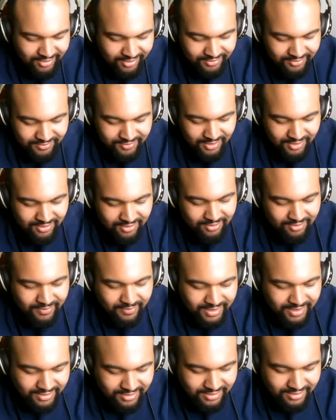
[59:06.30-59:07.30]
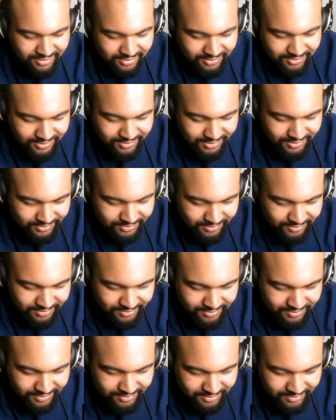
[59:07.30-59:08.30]
Hold on. Wait. Oh shoot.
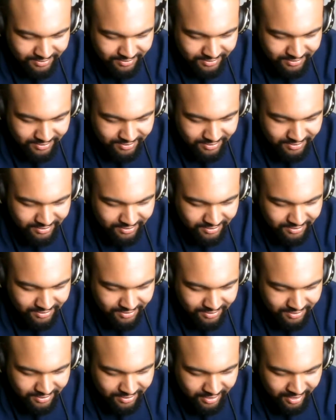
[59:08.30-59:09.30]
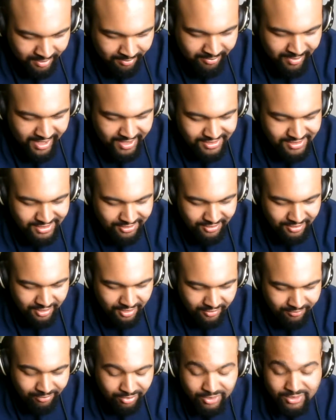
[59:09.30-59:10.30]
Ambassador
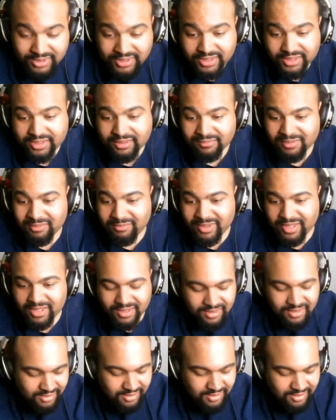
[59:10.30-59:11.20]
of bullying. My bad.